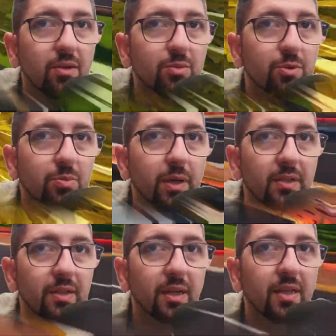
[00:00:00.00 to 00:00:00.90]
hit those
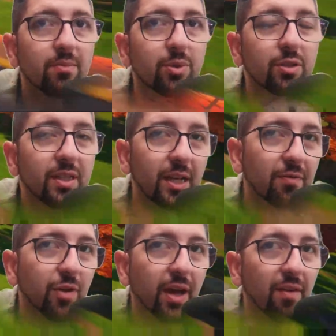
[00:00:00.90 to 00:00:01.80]
boost pads there, and then
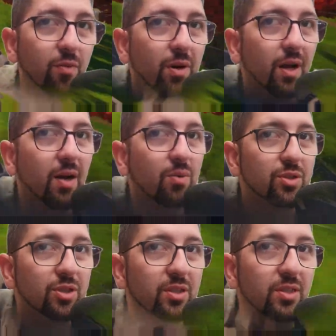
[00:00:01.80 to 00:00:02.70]
boost again if you have
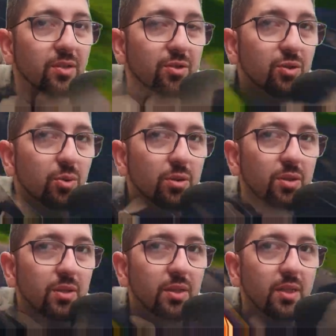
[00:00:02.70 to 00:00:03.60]
one. I was just a little
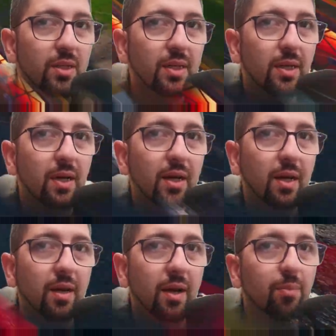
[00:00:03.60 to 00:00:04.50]
short,
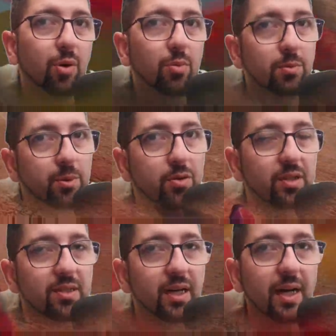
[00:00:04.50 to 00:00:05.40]

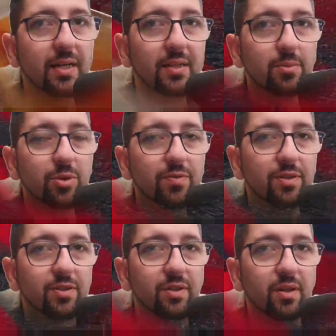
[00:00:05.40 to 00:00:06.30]
probably because I died in
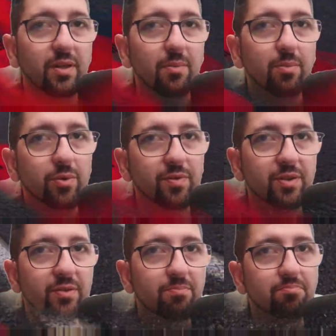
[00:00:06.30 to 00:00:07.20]
the
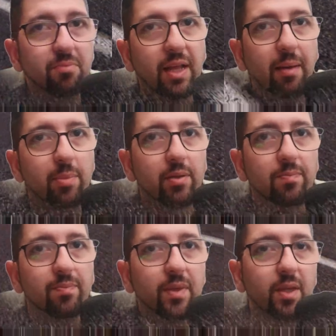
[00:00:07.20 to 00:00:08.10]
previous
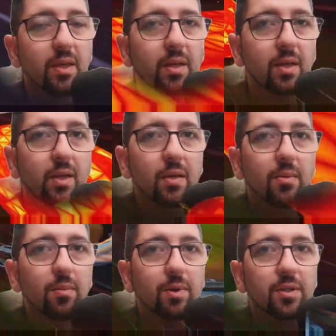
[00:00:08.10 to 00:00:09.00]
lap.
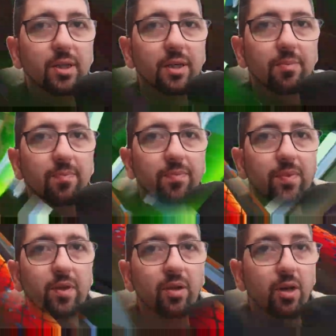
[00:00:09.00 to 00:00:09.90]
But
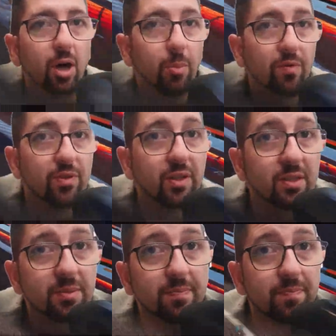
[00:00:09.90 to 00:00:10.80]
yeah, you're going to hop
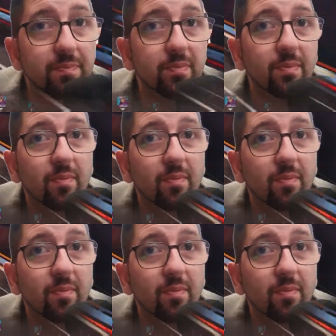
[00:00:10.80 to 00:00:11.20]
over this,